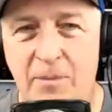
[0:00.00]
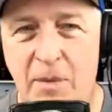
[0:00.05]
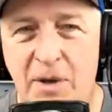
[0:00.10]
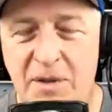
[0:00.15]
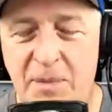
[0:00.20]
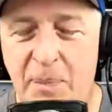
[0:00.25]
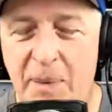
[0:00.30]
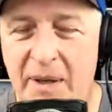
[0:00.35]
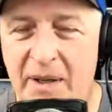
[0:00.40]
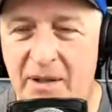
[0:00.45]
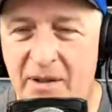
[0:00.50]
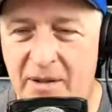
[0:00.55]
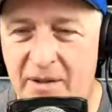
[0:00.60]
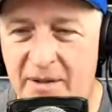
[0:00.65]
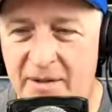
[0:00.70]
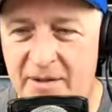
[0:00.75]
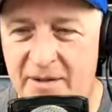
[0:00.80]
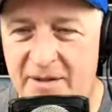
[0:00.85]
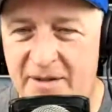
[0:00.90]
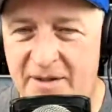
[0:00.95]
bigger in
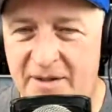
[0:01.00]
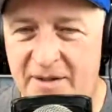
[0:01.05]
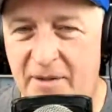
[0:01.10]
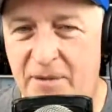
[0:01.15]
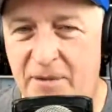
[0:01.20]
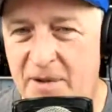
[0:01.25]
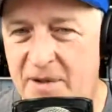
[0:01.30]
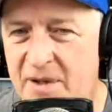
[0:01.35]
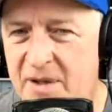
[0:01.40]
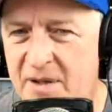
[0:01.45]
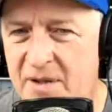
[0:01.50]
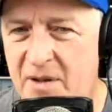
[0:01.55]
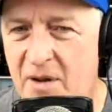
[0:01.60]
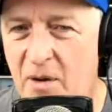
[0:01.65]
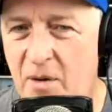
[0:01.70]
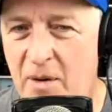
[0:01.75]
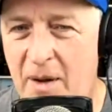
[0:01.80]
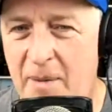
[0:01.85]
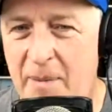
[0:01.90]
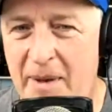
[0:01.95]
San Francisco.
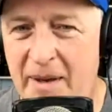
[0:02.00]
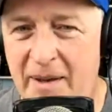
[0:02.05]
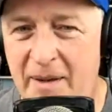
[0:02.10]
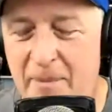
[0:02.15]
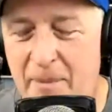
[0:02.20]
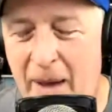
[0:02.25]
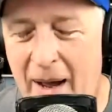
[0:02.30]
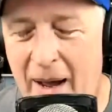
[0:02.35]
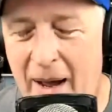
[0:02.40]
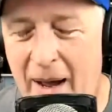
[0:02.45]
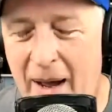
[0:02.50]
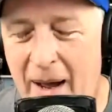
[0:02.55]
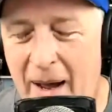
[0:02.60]
I mean, in my mind, it